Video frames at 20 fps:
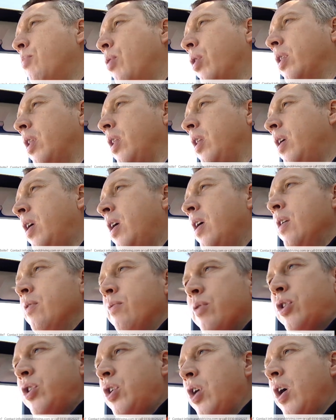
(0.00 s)
model
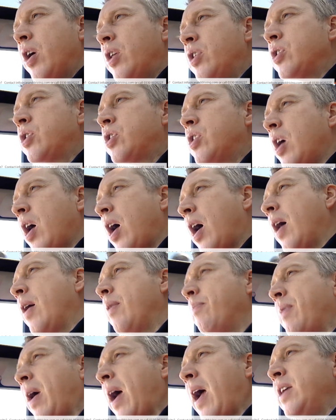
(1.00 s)
returns
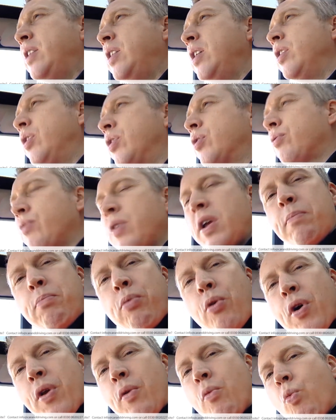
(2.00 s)

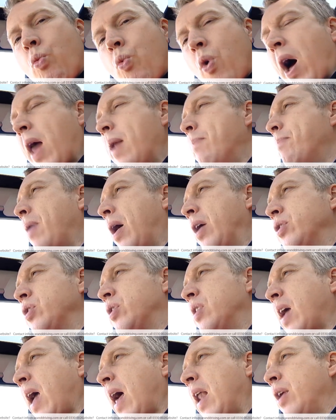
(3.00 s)
83.1 miles
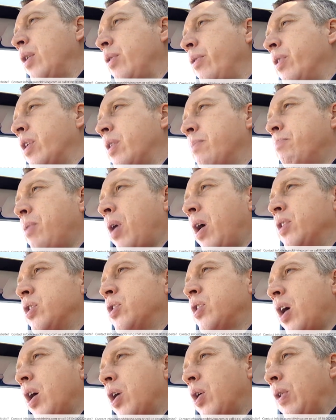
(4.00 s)
to the gallon on the combined
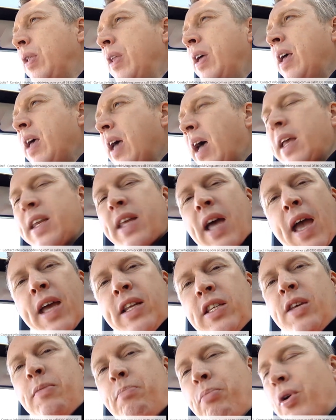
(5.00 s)
cycle and
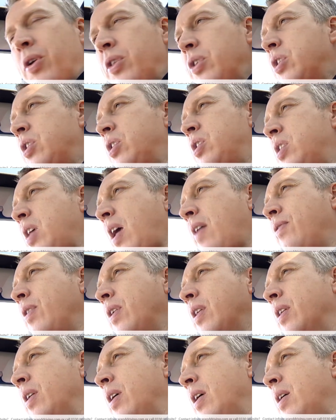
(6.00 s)

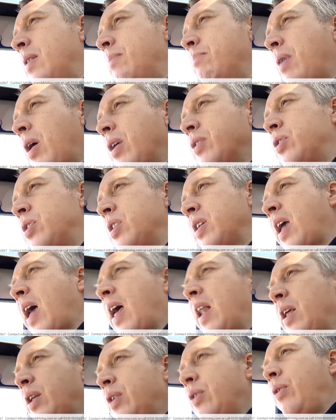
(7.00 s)
80.7 miles to the
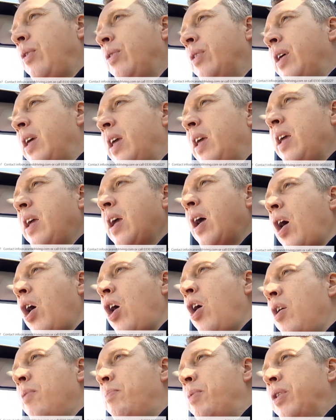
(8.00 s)
gallon on the
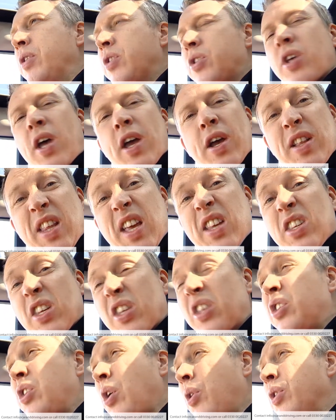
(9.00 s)
urban cycle. That's
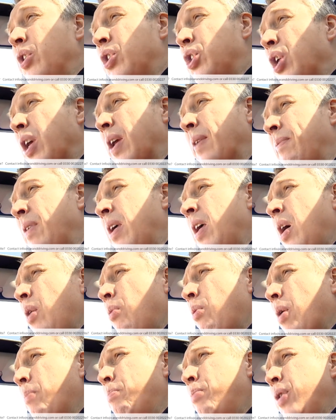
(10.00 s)
astonishing,
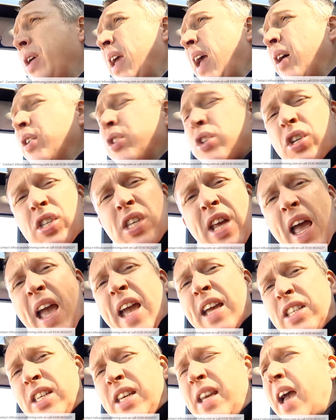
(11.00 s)
while putting out just
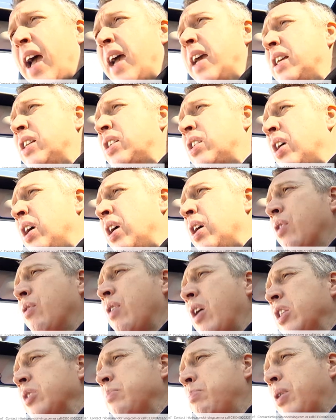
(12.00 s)
88
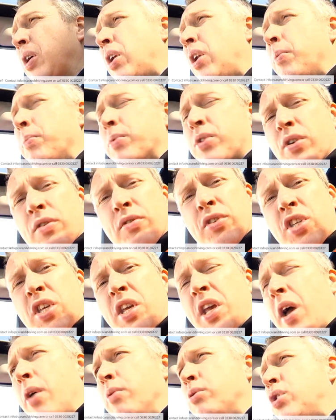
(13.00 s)
grams per kilometre of
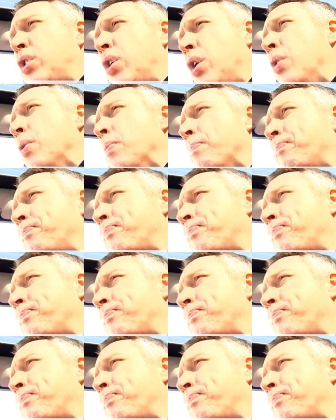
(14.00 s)
CO2.